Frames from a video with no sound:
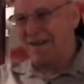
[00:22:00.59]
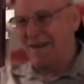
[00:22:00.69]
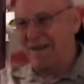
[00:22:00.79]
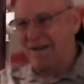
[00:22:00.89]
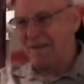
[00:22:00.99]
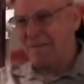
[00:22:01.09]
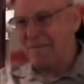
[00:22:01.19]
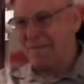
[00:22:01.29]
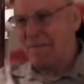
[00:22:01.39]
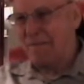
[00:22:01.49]
Now, when you
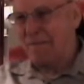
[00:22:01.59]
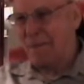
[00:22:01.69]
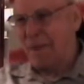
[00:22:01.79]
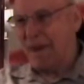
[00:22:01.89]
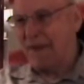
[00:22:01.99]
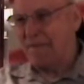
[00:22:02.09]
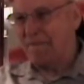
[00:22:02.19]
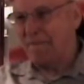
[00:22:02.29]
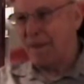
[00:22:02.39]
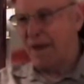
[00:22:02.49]
were given the order to
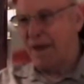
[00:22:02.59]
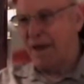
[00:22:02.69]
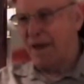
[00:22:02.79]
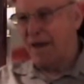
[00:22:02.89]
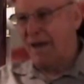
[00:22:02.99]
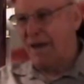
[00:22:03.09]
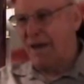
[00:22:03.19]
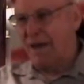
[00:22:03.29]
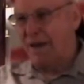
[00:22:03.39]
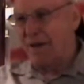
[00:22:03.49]
abandon ship, where did you
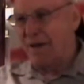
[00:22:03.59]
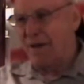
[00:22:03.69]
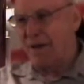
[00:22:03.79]
go?